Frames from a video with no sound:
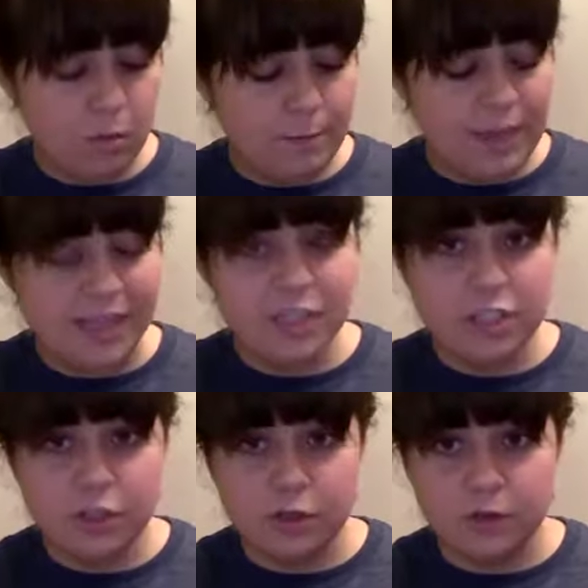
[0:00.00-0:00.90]

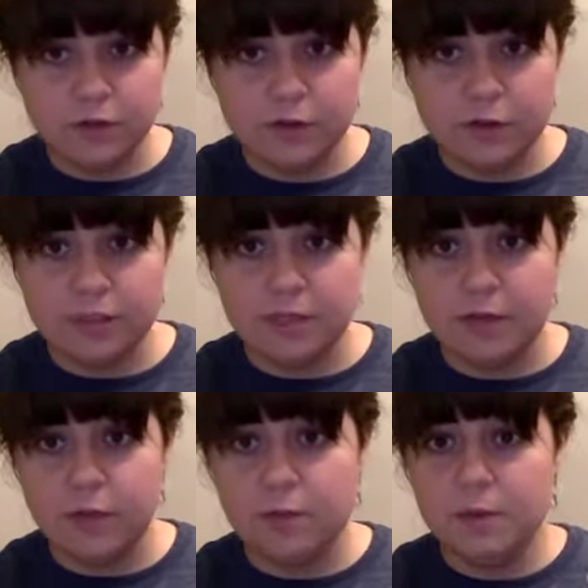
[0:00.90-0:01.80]
Pinch your fingers
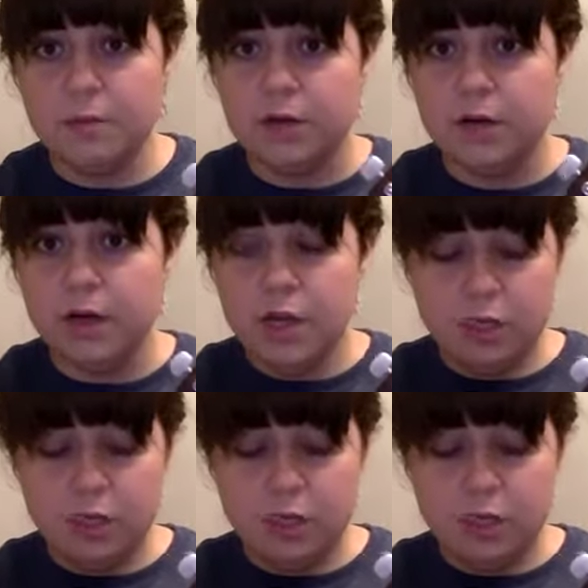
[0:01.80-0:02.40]
together. Remember,